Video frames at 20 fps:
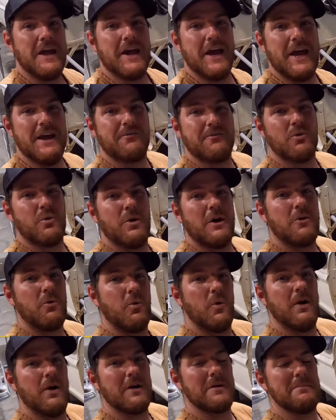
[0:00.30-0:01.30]
Hey
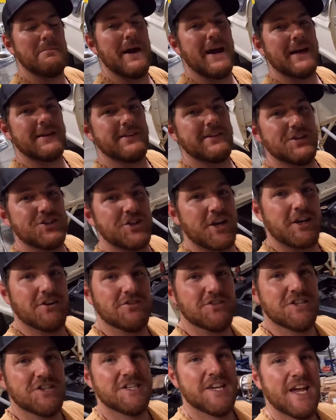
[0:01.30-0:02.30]
everyone, welcome back to the
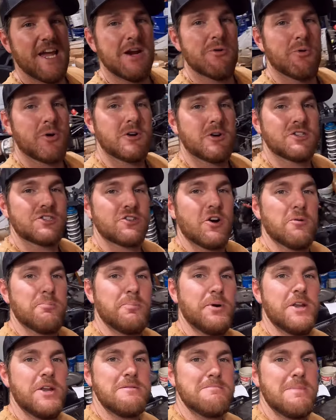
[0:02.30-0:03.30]
channel. Today we're going to
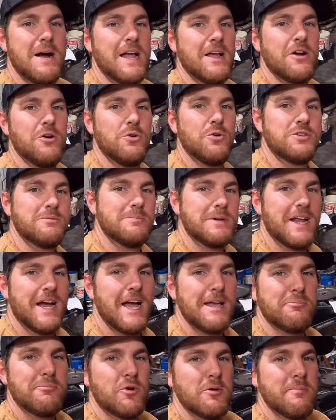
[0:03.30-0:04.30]
start putting my ultimate
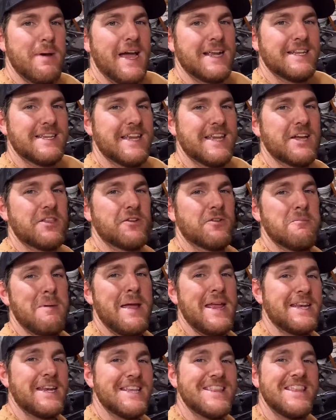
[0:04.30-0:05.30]
Highboy back together,
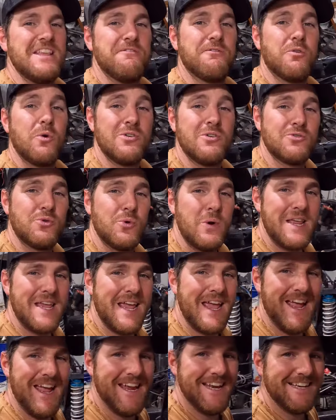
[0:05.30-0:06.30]
mainly the
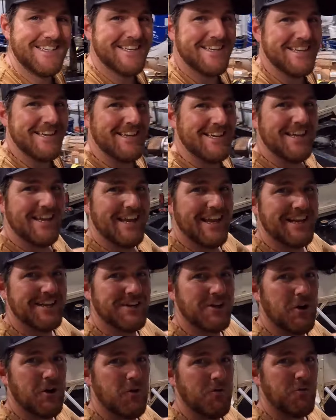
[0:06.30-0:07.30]
428,
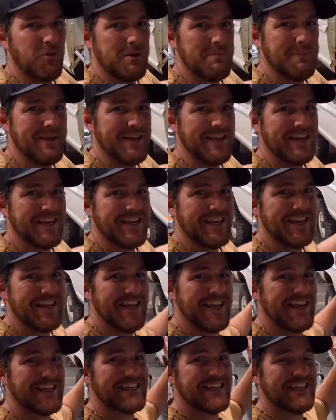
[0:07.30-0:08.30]
and hopefully be getting
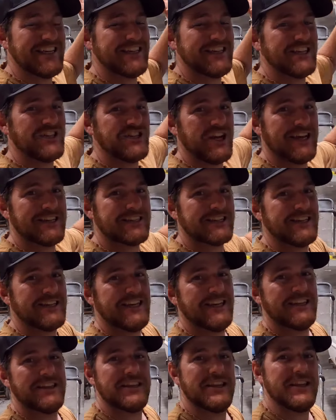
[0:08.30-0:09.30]
it in the
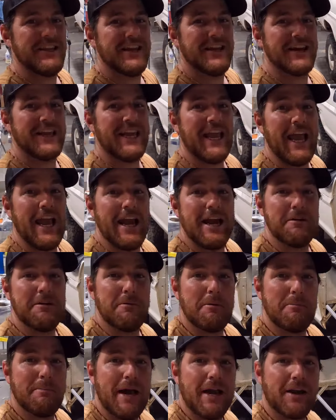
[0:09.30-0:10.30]
chassis and the
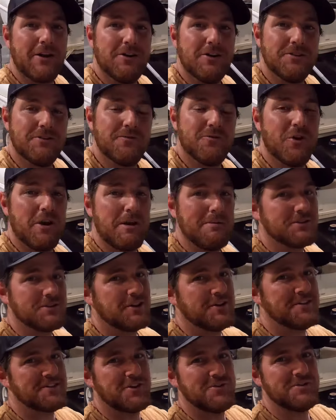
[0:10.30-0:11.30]
cab back on the frame.
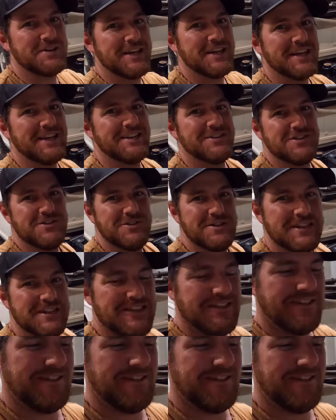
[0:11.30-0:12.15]
So let's go dig into it.